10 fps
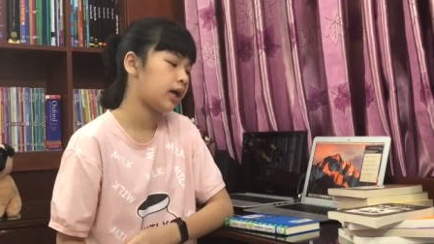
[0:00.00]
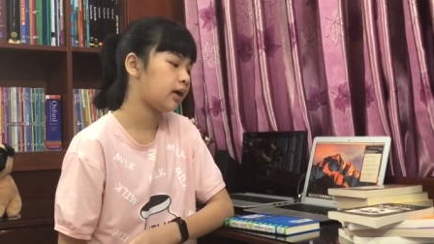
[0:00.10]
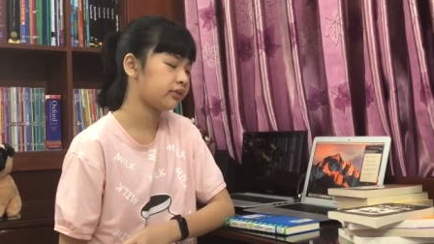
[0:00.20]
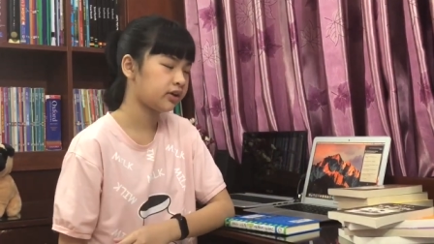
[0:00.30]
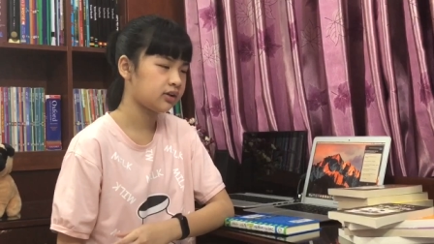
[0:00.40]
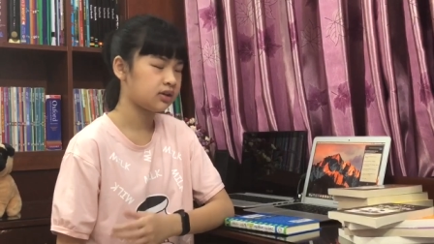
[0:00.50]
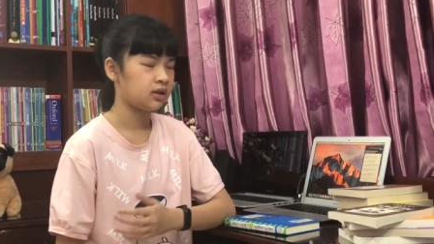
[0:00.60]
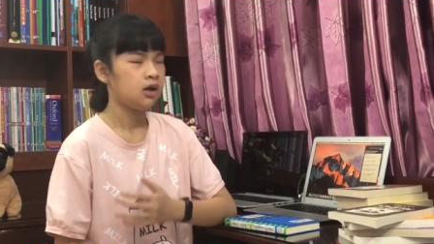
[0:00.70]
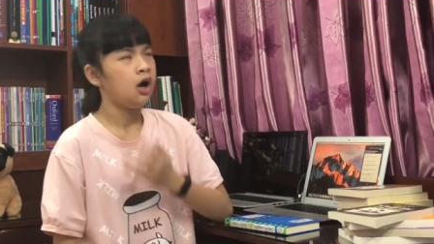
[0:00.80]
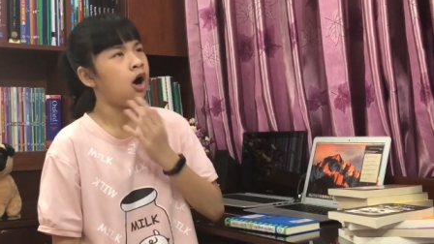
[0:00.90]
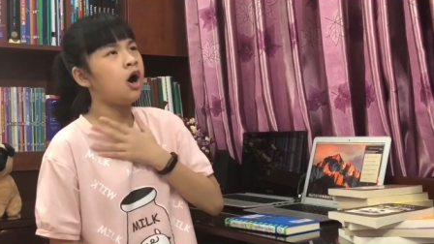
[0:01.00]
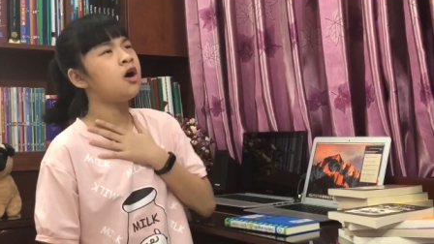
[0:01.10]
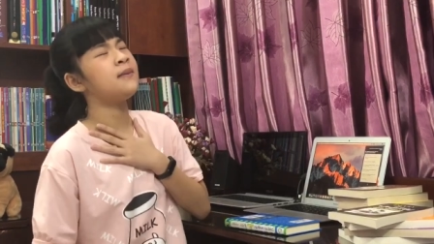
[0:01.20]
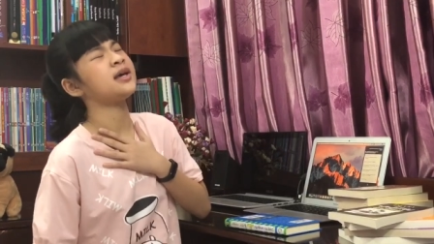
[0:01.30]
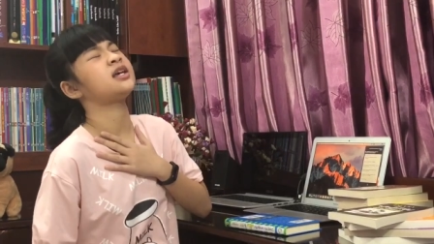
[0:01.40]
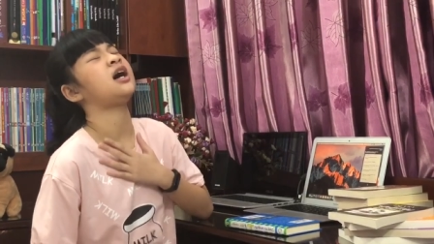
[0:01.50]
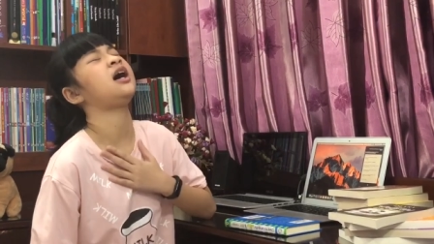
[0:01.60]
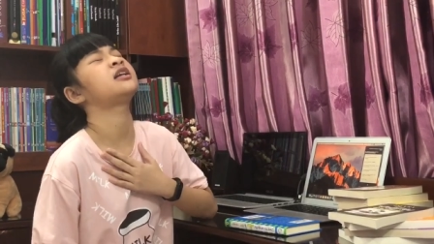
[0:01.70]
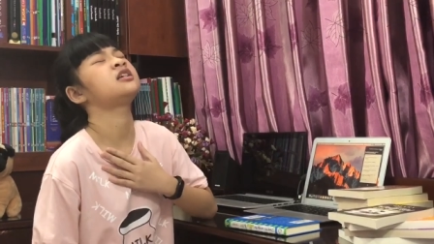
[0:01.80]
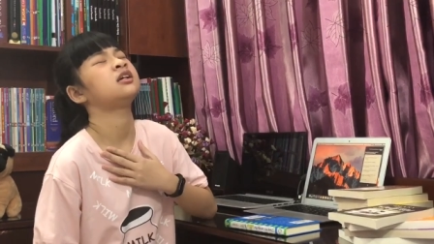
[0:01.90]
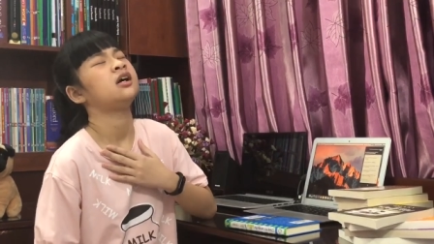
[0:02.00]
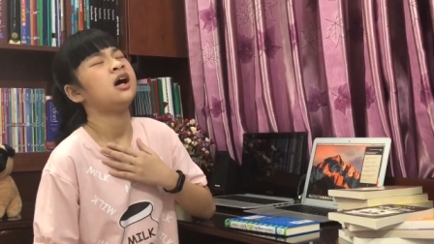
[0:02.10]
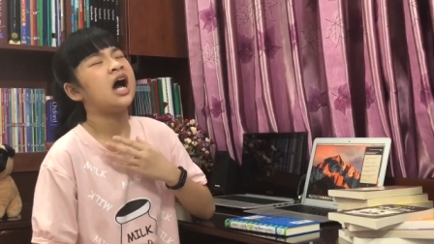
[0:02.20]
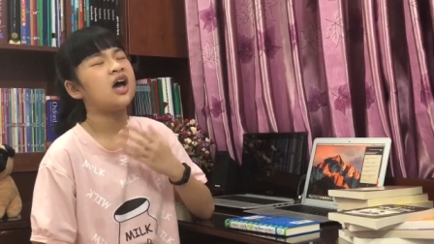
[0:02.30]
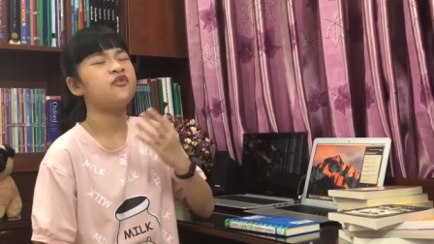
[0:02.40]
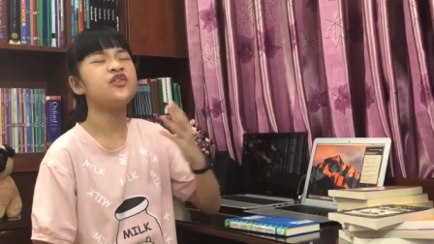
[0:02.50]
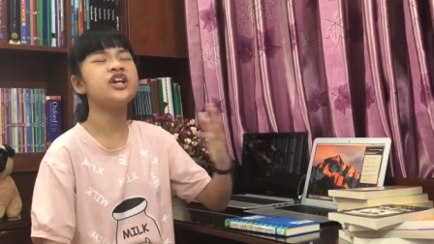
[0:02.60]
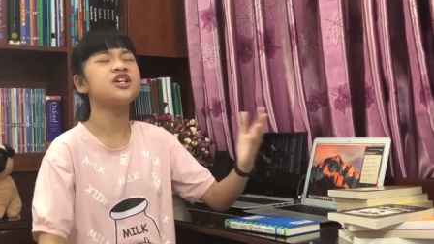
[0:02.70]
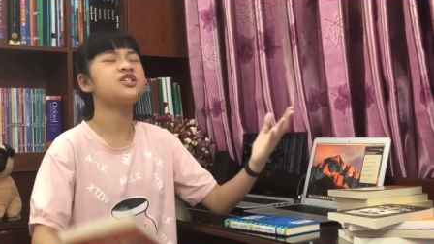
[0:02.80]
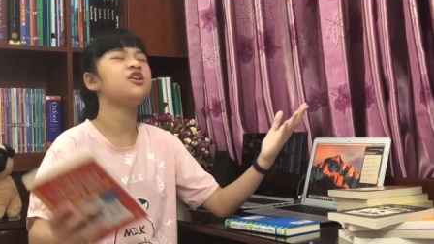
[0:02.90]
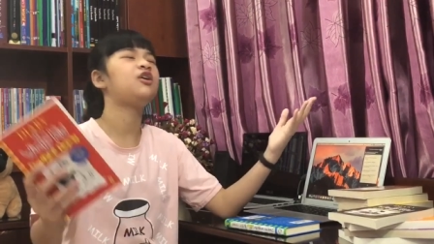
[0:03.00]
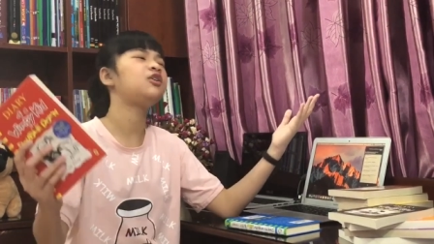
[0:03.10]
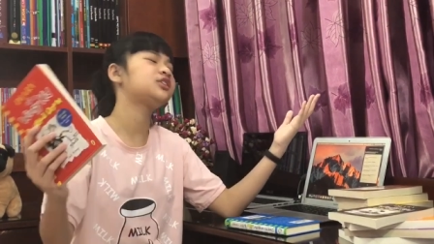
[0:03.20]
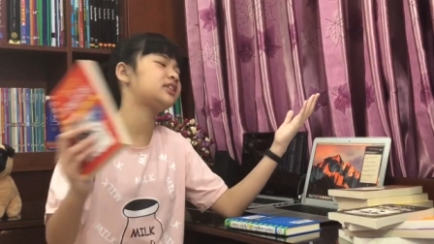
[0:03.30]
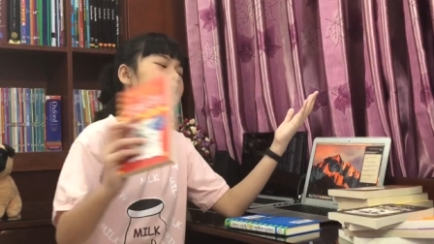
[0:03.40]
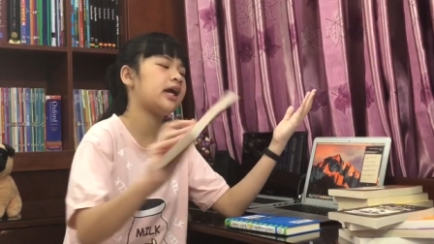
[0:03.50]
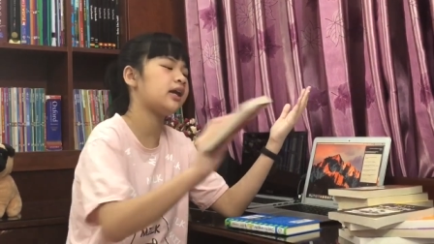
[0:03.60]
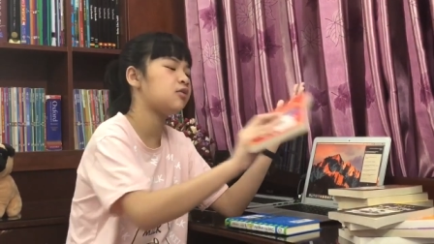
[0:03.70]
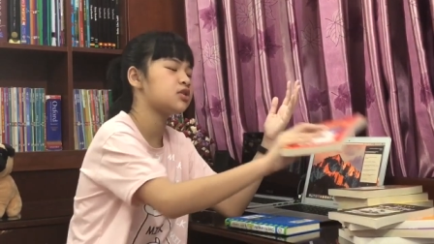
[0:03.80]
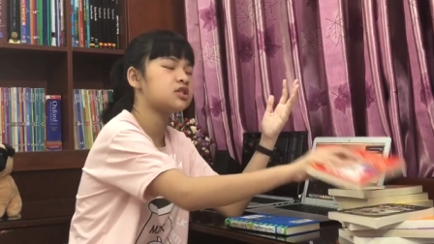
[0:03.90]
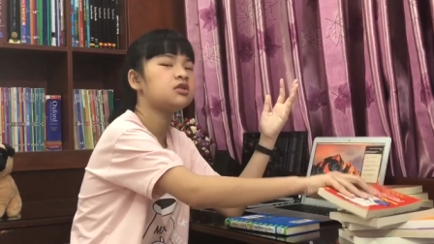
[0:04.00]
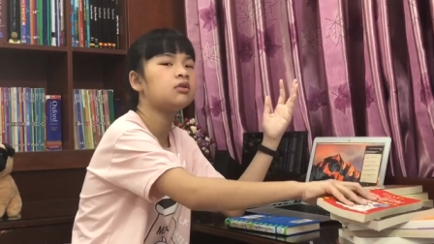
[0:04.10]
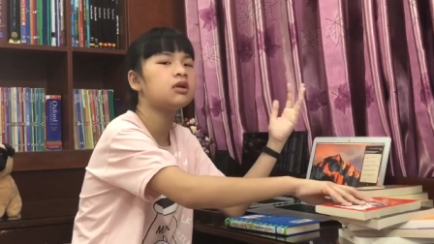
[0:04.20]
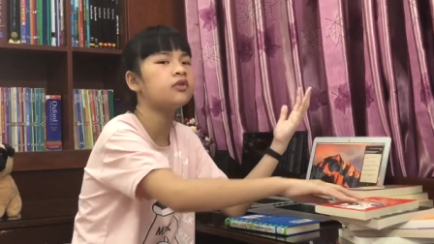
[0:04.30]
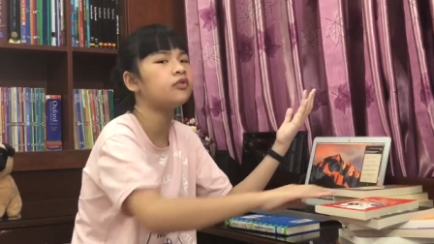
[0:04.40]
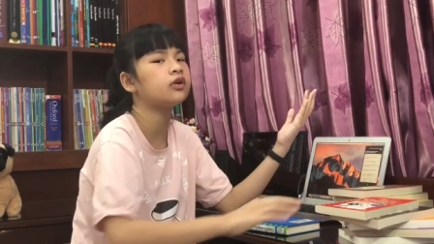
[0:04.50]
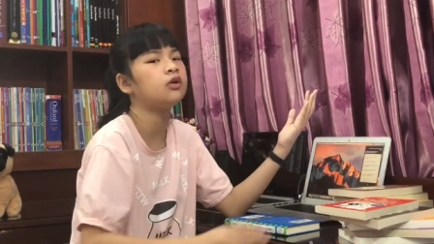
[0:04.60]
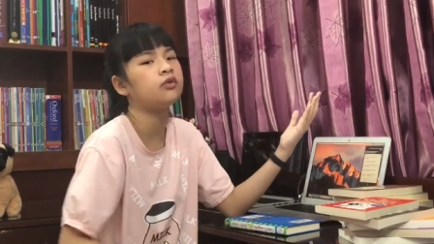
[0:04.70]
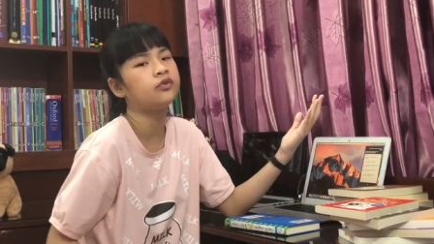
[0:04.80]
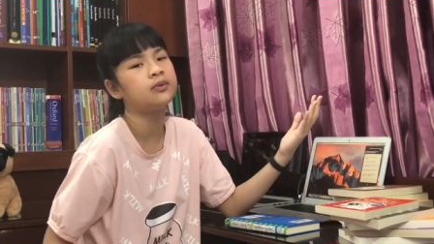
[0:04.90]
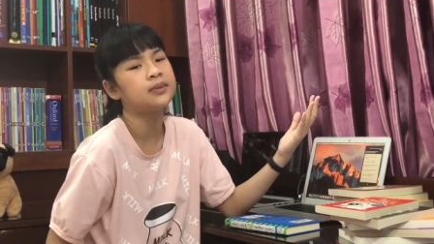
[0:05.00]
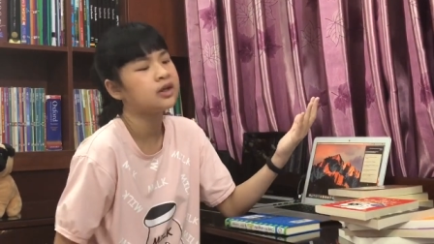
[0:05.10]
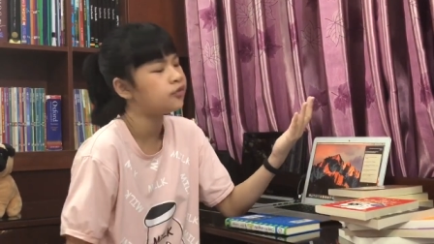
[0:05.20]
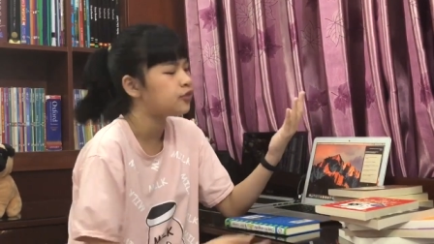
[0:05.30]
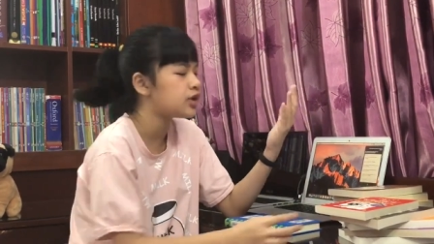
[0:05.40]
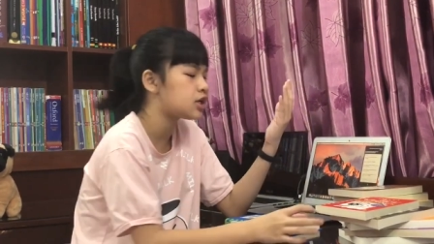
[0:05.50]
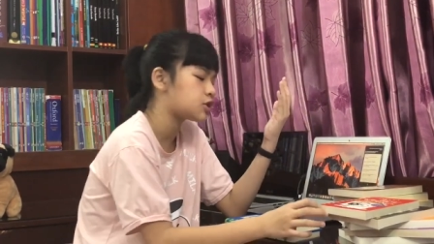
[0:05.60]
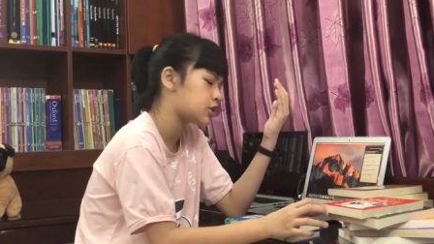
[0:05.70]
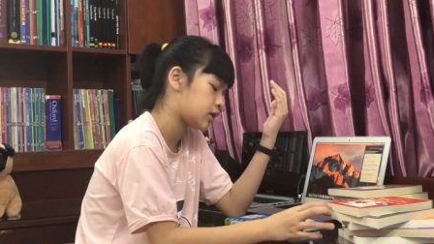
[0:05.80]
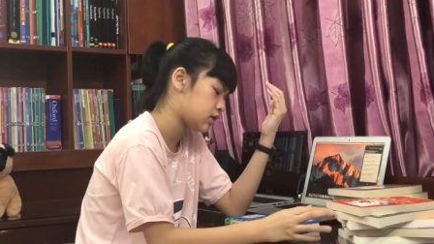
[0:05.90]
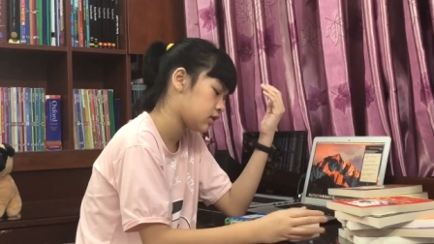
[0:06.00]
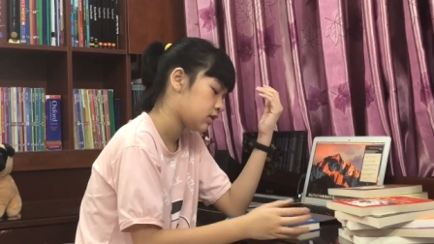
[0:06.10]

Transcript: I thought, oh my god, I finished the whole set. It was so difficult for me to finish it.